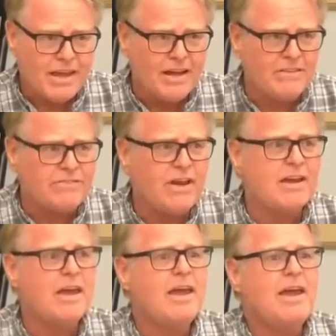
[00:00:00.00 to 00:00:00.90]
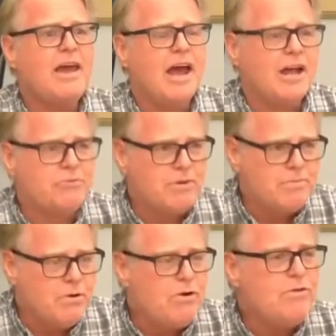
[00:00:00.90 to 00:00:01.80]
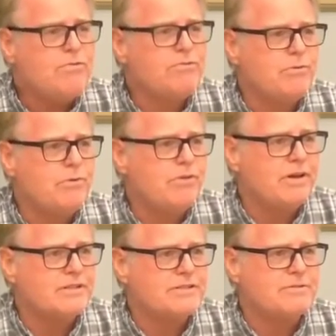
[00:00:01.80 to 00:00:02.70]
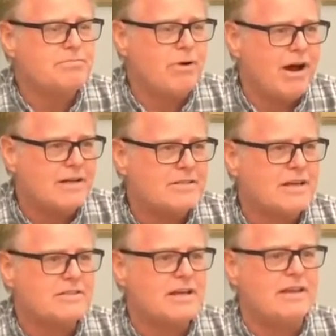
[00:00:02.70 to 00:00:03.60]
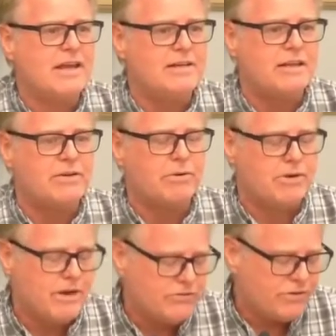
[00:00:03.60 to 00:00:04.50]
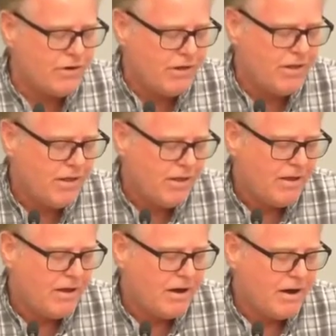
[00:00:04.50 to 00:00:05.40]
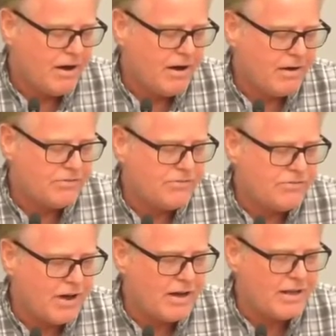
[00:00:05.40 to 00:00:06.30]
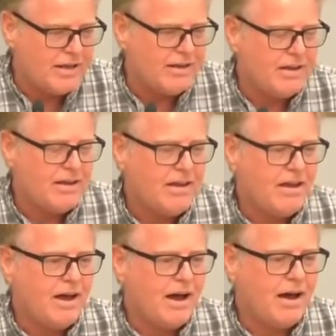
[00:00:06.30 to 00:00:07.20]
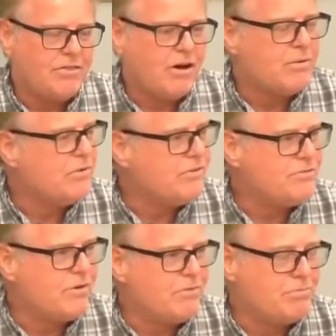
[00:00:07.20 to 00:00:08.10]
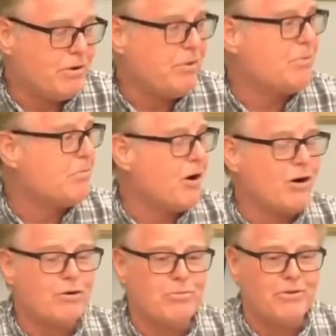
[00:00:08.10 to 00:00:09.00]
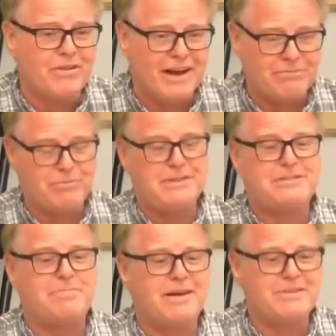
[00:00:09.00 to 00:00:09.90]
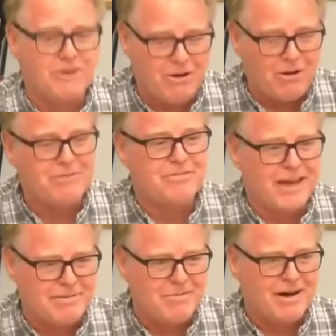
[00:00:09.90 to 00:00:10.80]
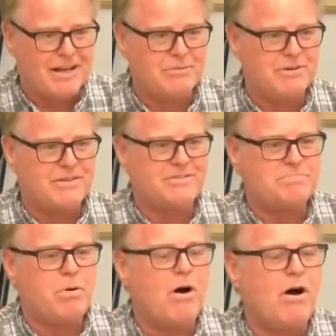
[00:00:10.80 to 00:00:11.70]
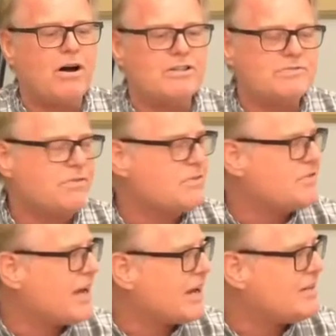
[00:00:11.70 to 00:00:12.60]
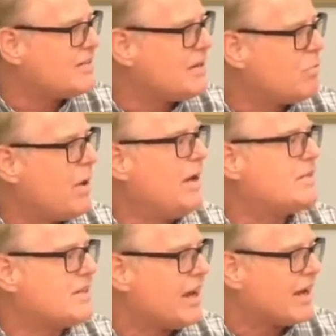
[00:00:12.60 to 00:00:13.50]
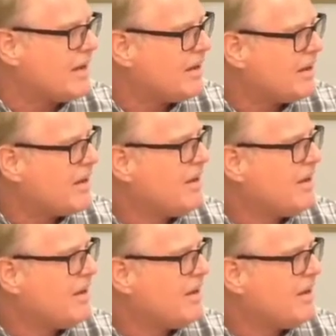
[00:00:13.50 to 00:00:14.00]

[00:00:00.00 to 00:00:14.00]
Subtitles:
And it's like, as we moved through this process and they did their initial study, I thought it was pretty remarkable that after we'd spent all of that money, we paused for a second and said, wait a second.